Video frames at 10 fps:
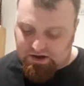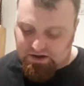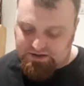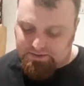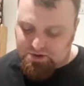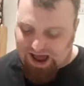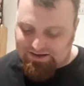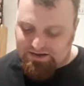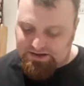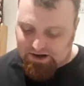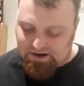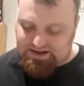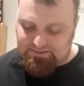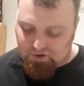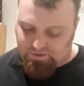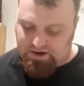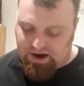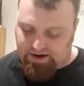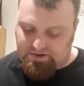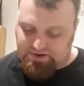subtract the target's movement
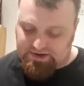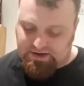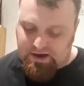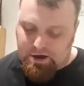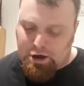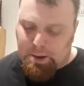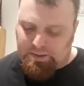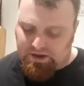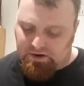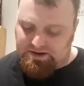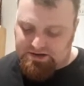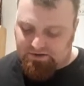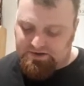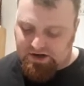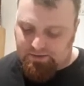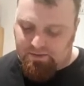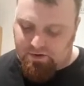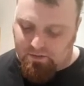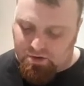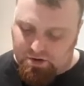characteristic. The unit suffers a number of
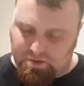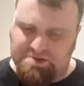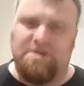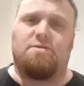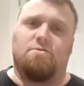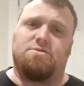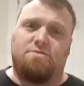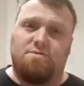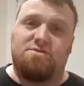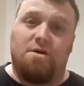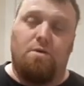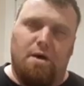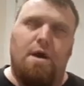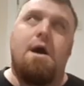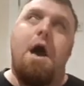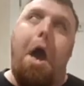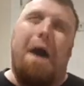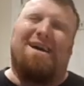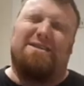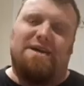mortal wounds equal to the result.
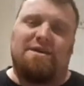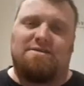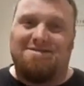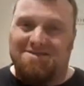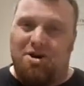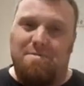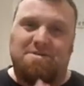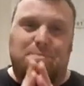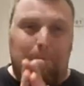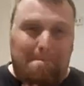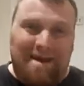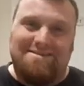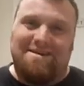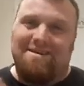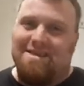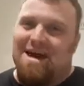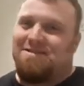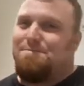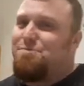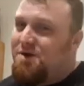That is so much better than
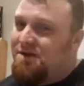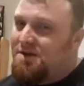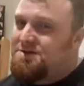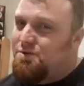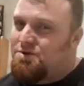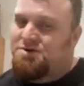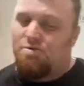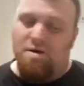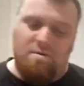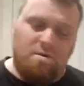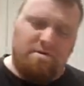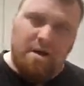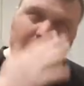the previous Wars of the World Wolf.